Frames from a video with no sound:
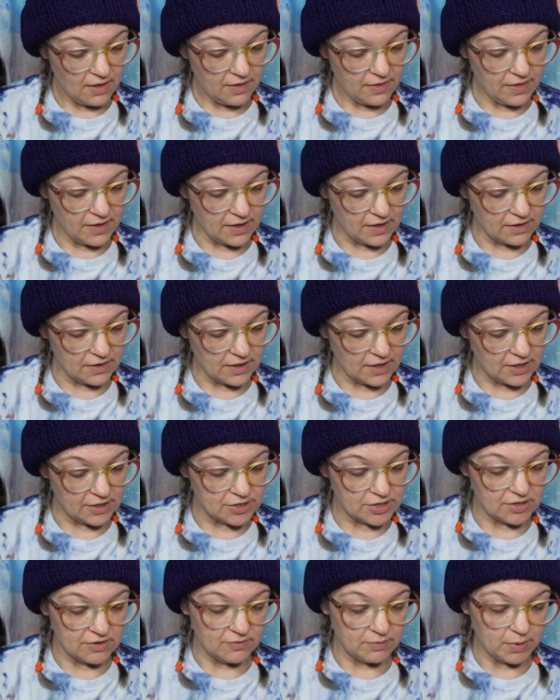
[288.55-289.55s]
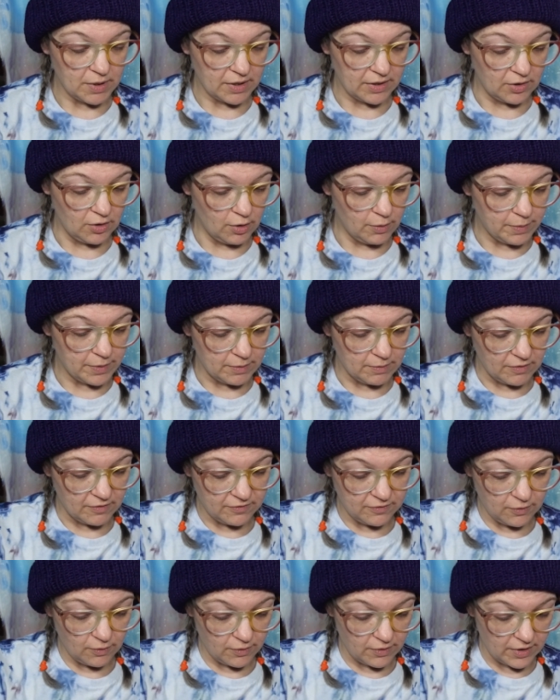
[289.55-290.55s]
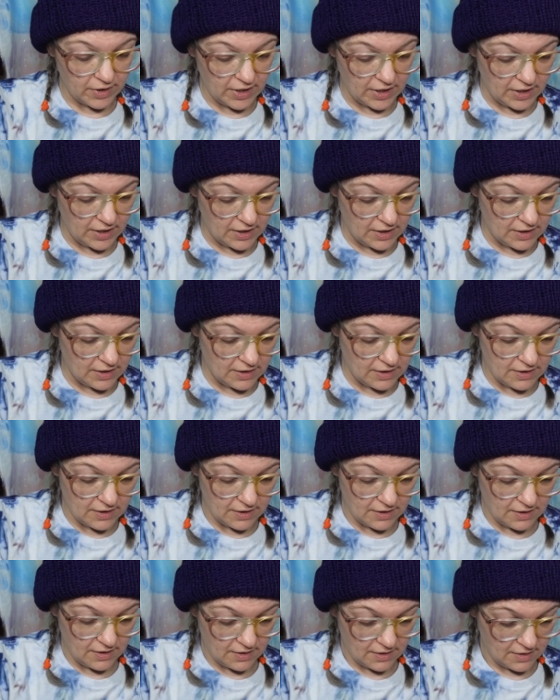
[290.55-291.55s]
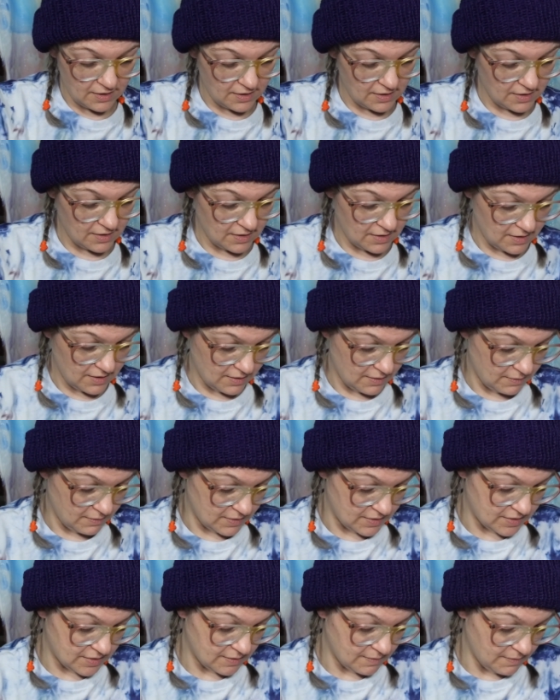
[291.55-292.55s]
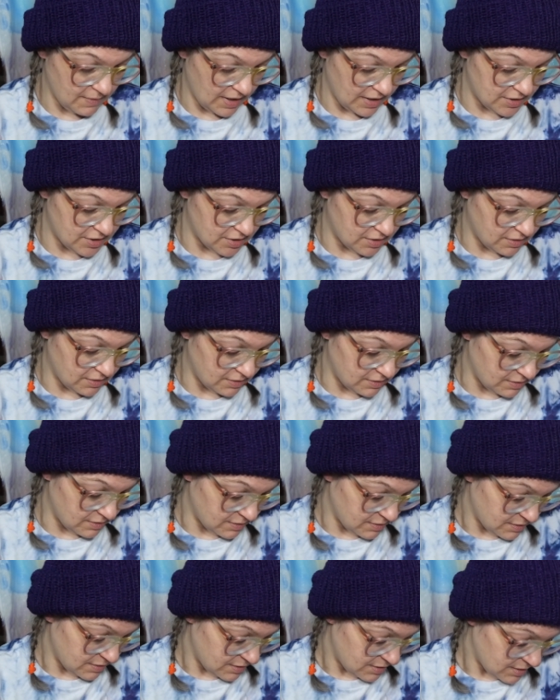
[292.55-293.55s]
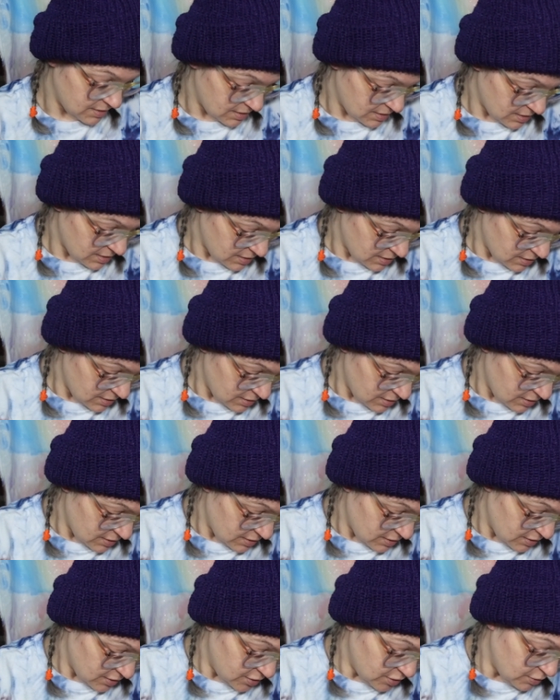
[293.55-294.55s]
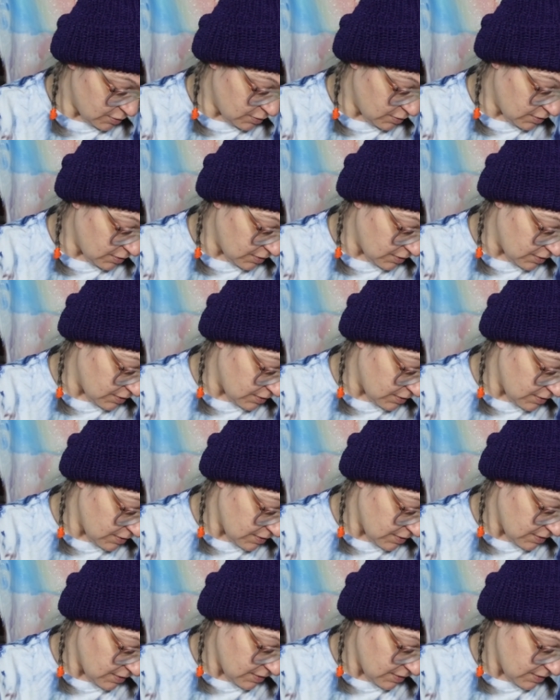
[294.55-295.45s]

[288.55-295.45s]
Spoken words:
thing that I should have probably opened beforehand with some magical tulle